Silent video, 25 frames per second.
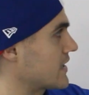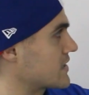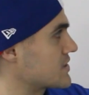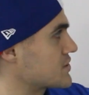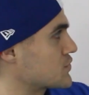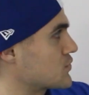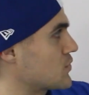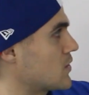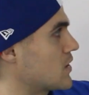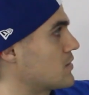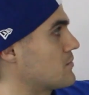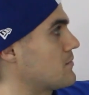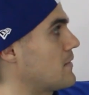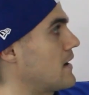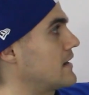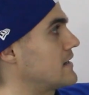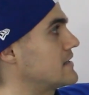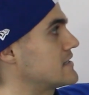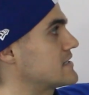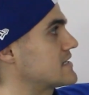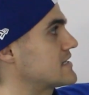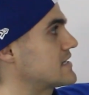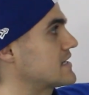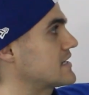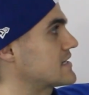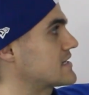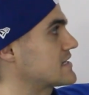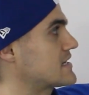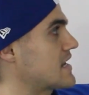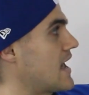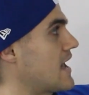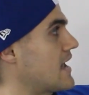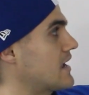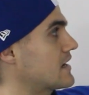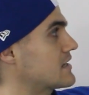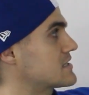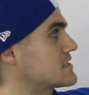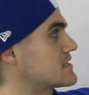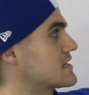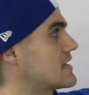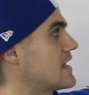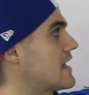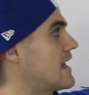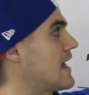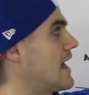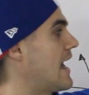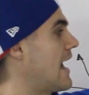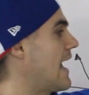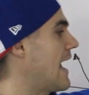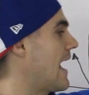x squared minus 6x
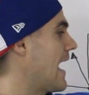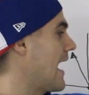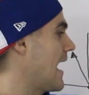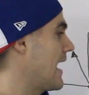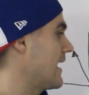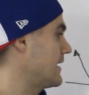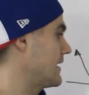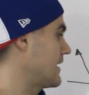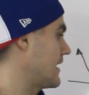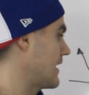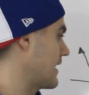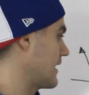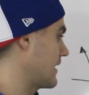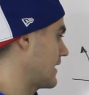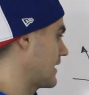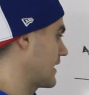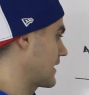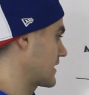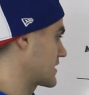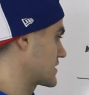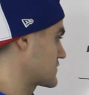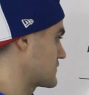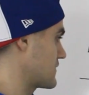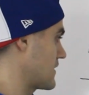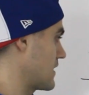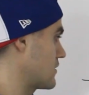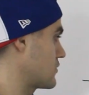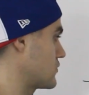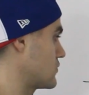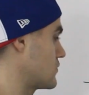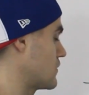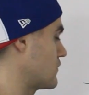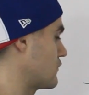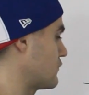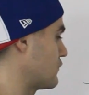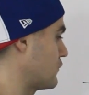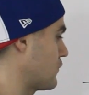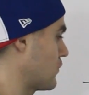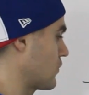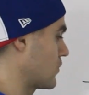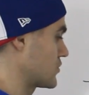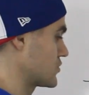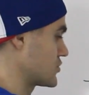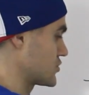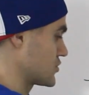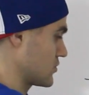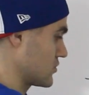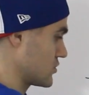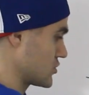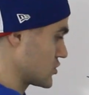at an x value of
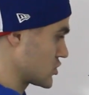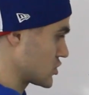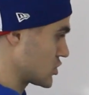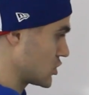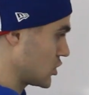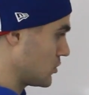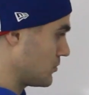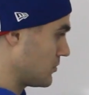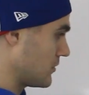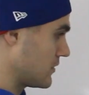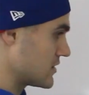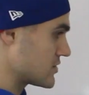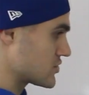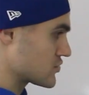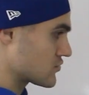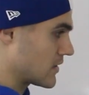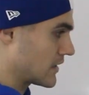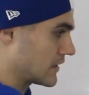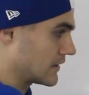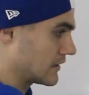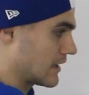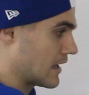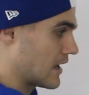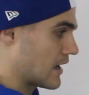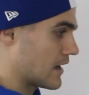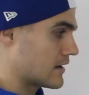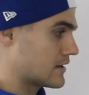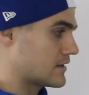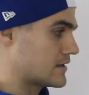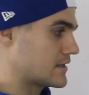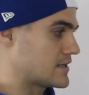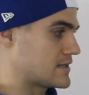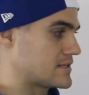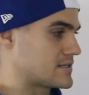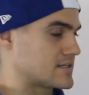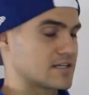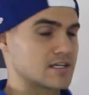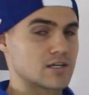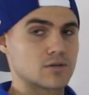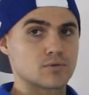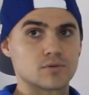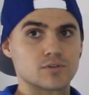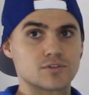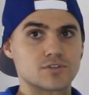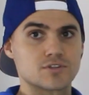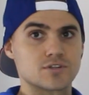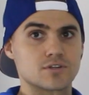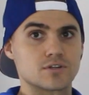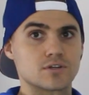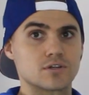4. So the slope of this red line is
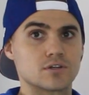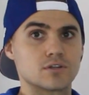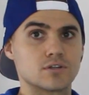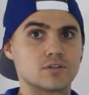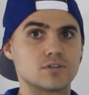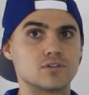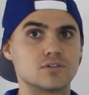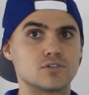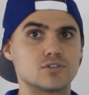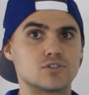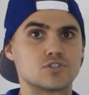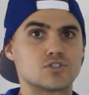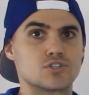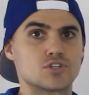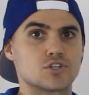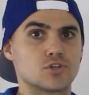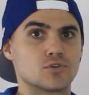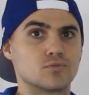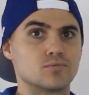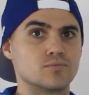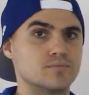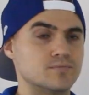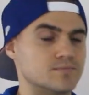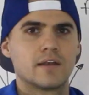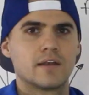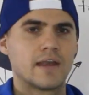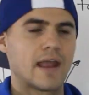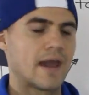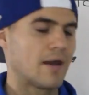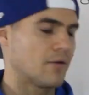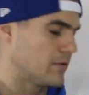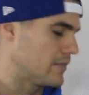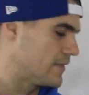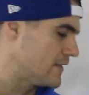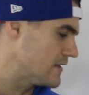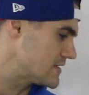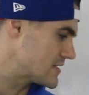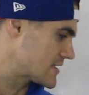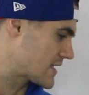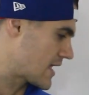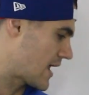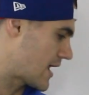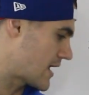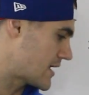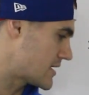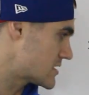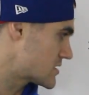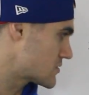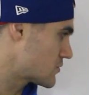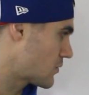equal to 2. Now in this
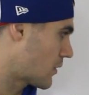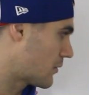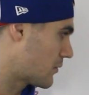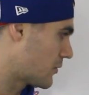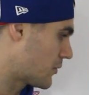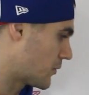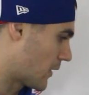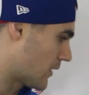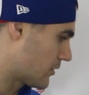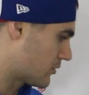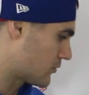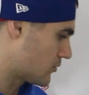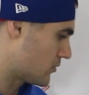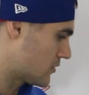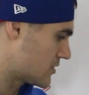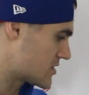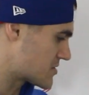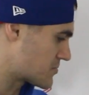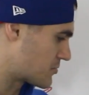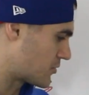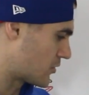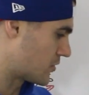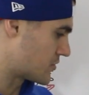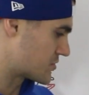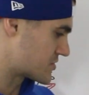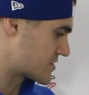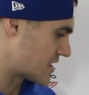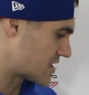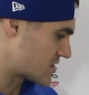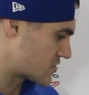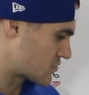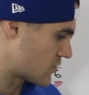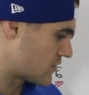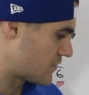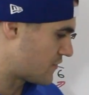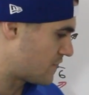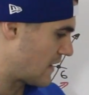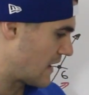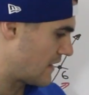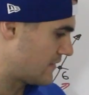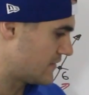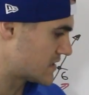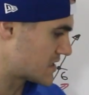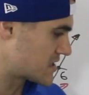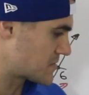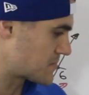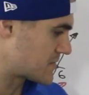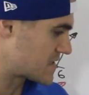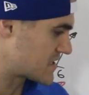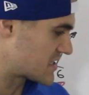case, when we went through this process, we found
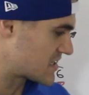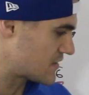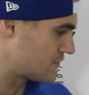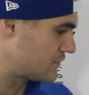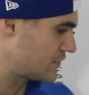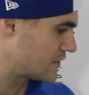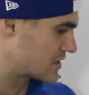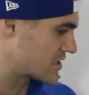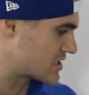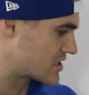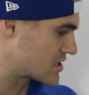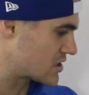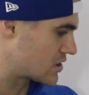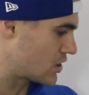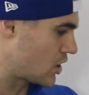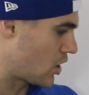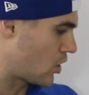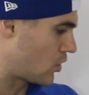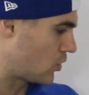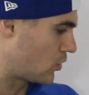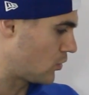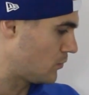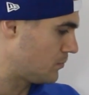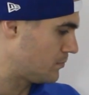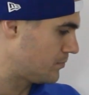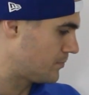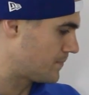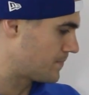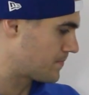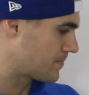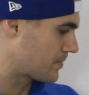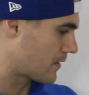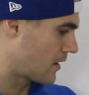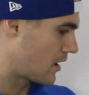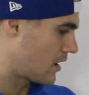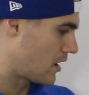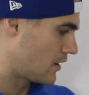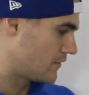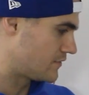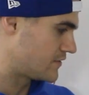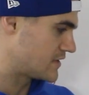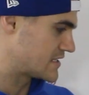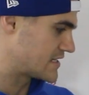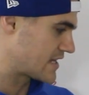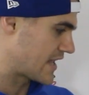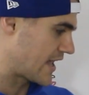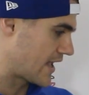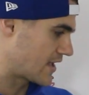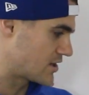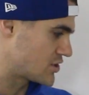the specific slope of the
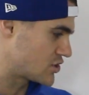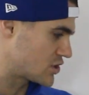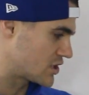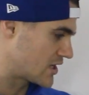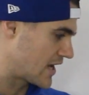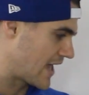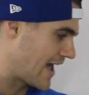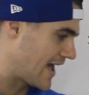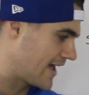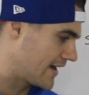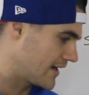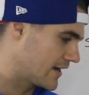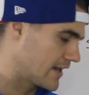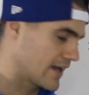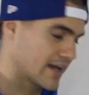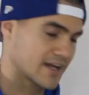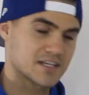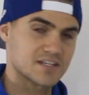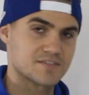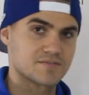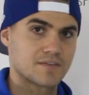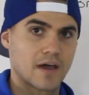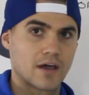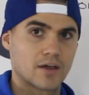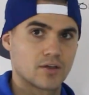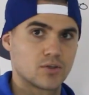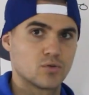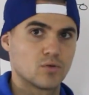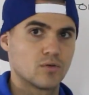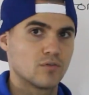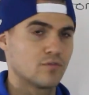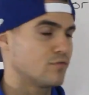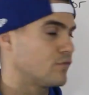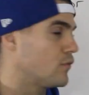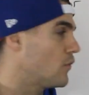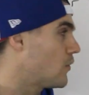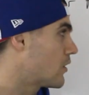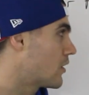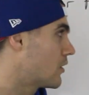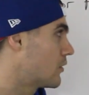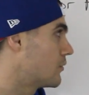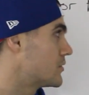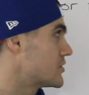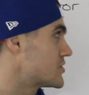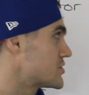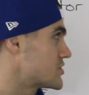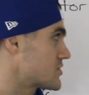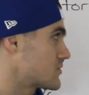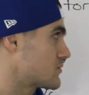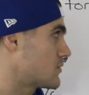tangent at an x value of 4,
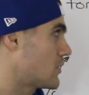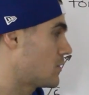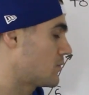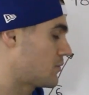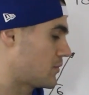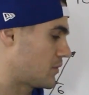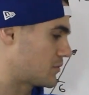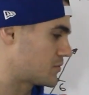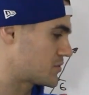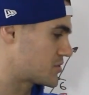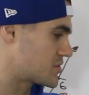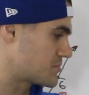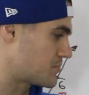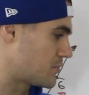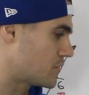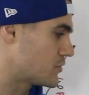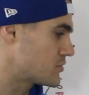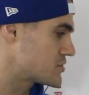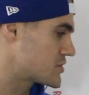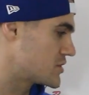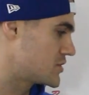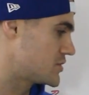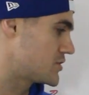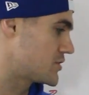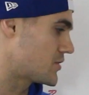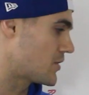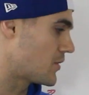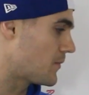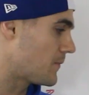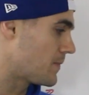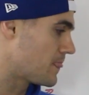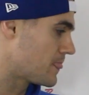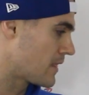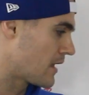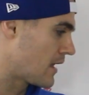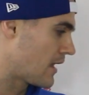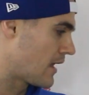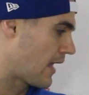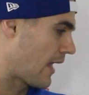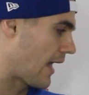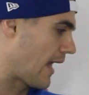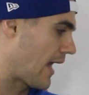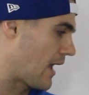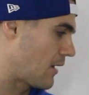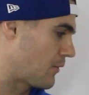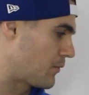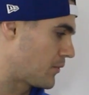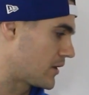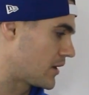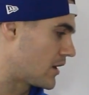which is what we were supposed to do,
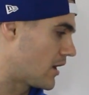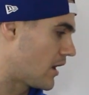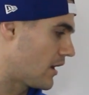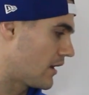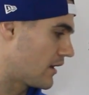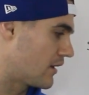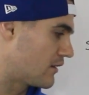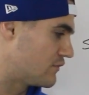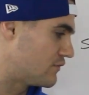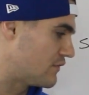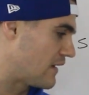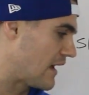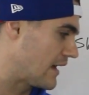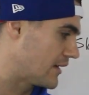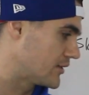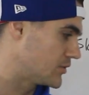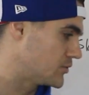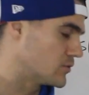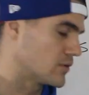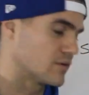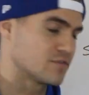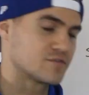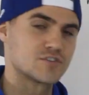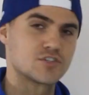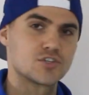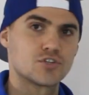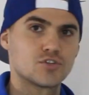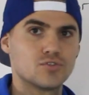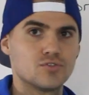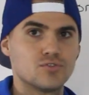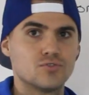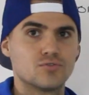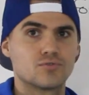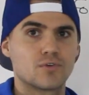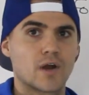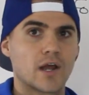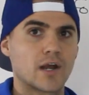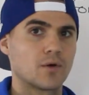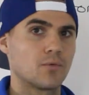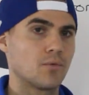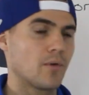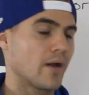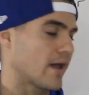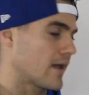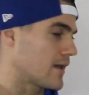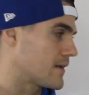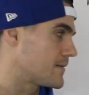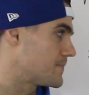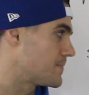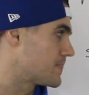and we got a value of 2 right
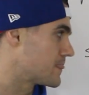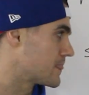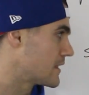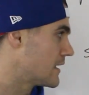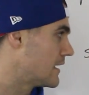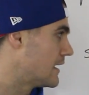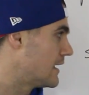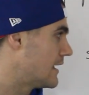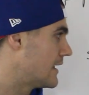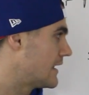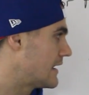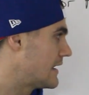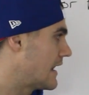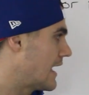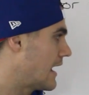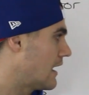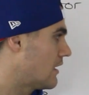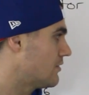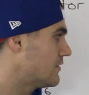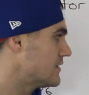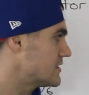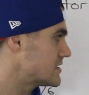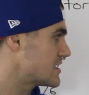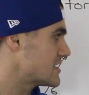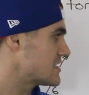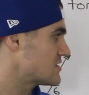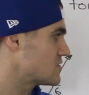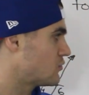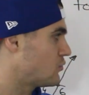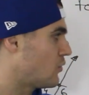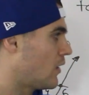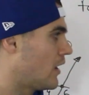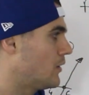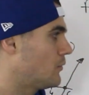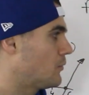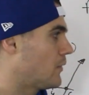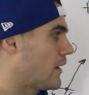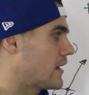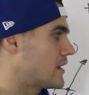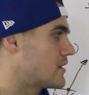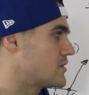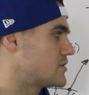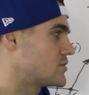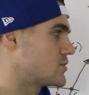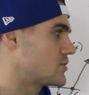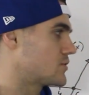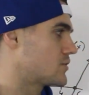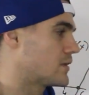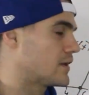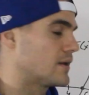away. Now this is one way to
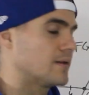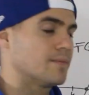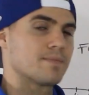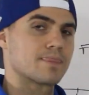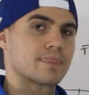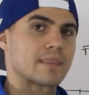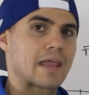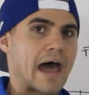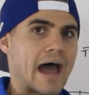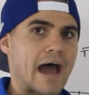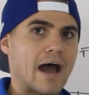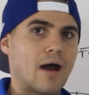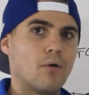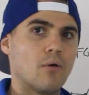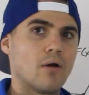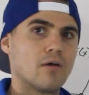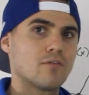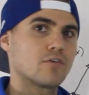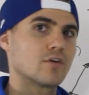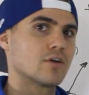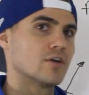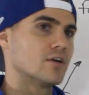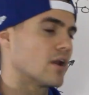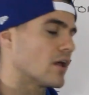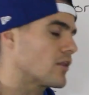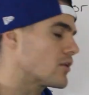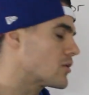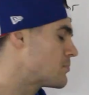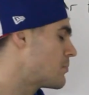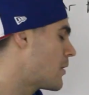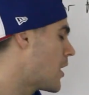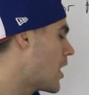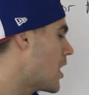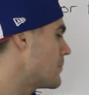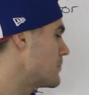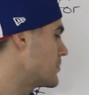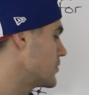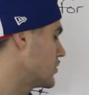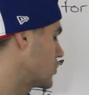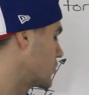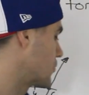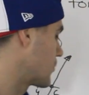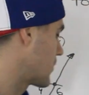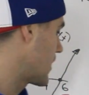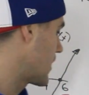do it, however another popular